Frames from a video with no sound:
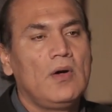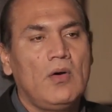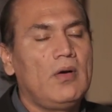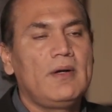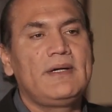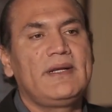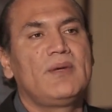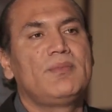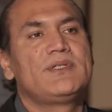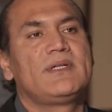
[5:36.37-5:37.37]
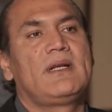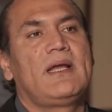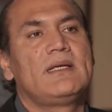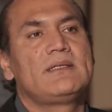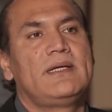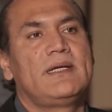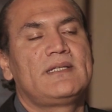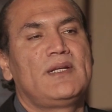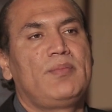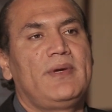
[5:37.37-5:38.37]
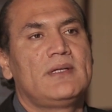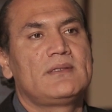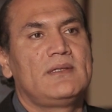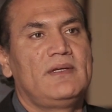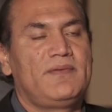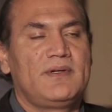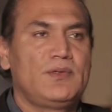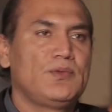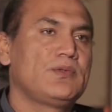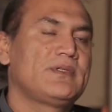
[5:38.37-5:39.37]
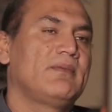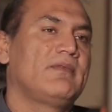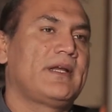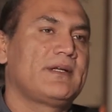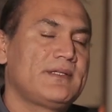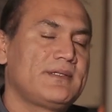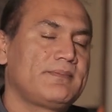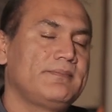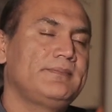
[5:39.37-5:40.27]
Or it can be generalized aches and pains if it's due to some viruses.